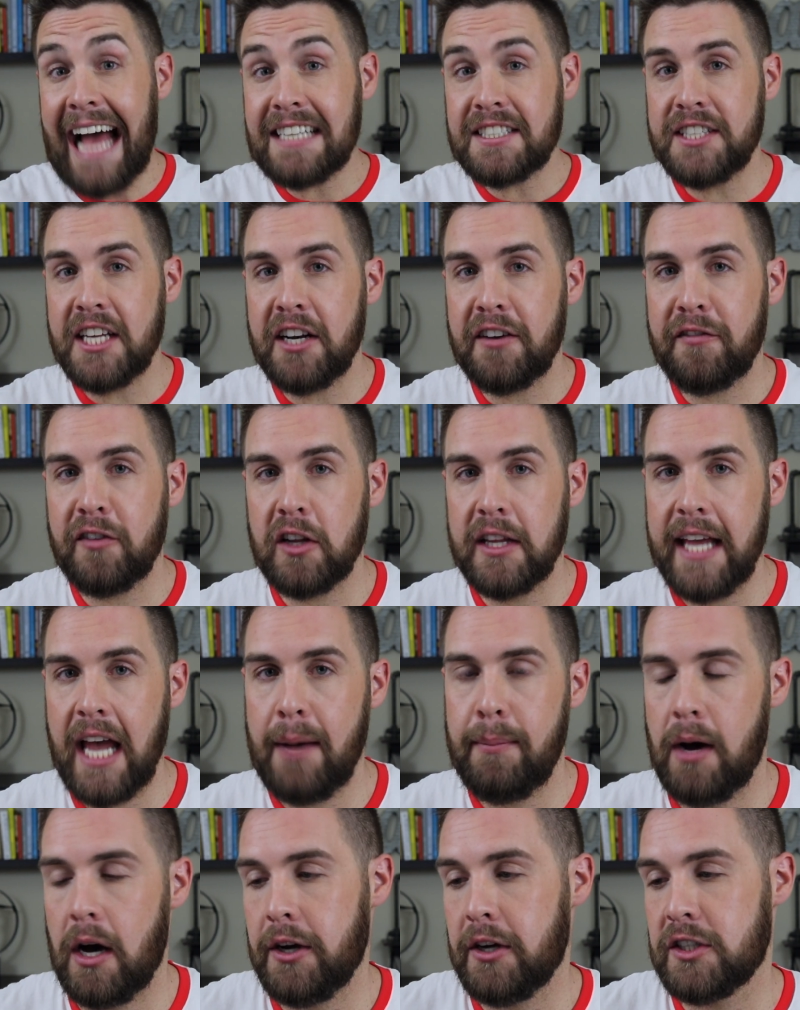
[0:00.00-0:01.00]

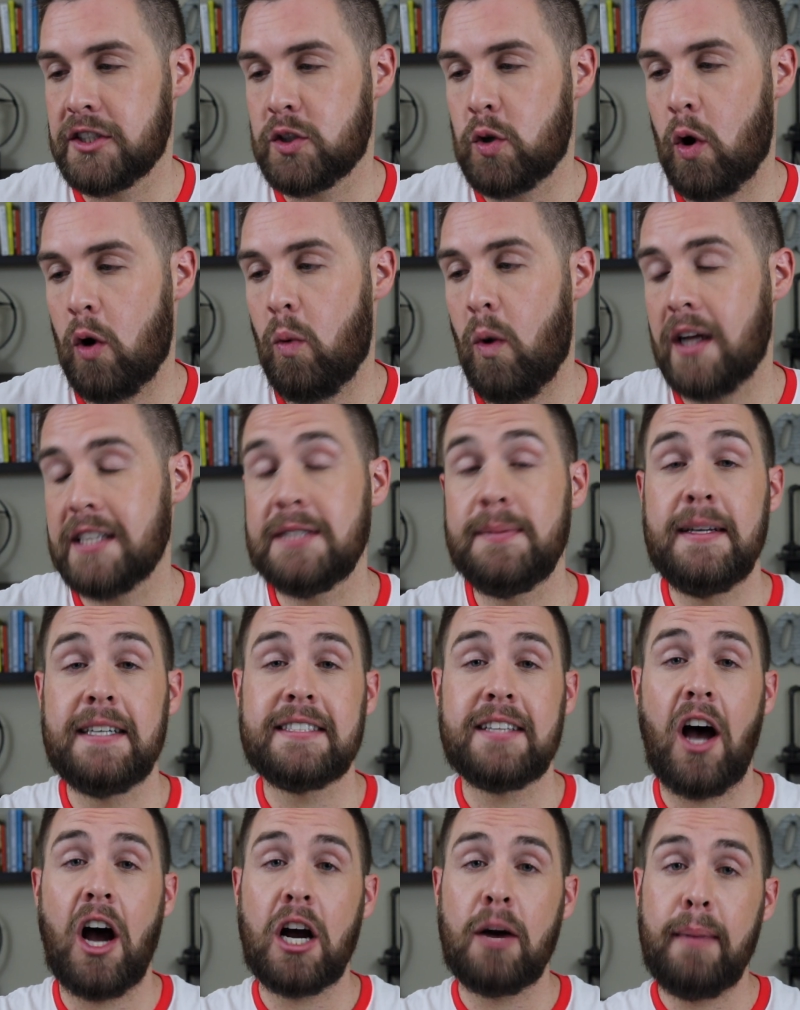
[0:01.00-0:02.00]
@JenniferLieb_ wants me to
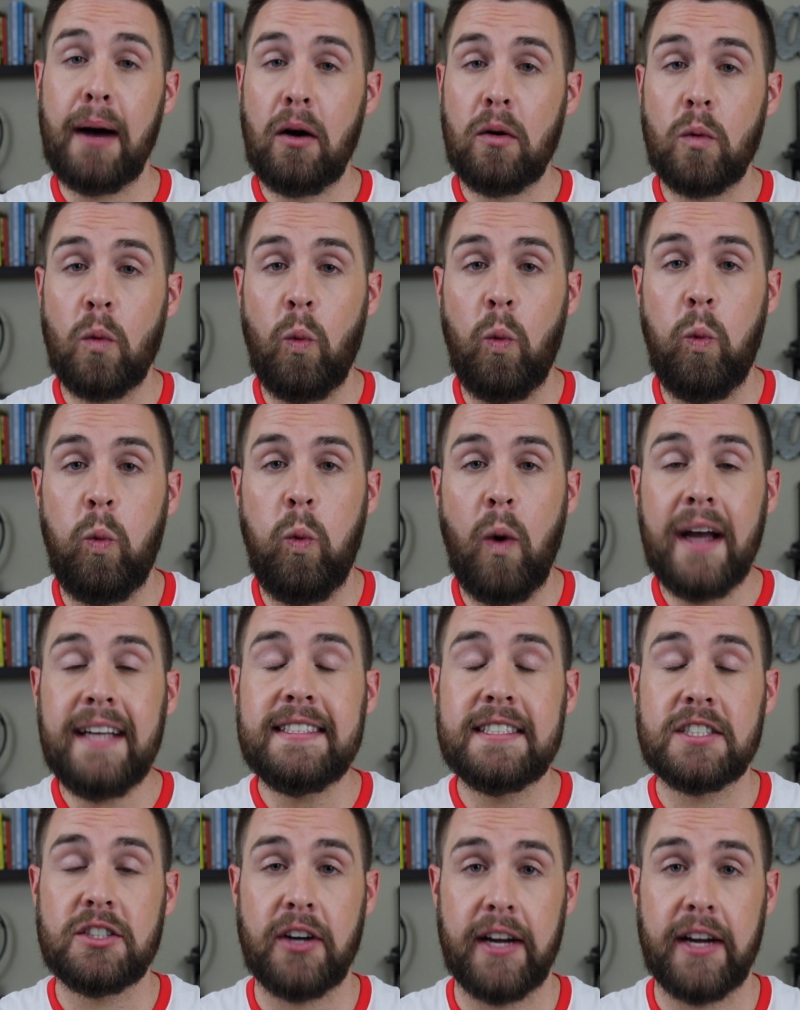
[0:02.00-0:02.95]
talk about waist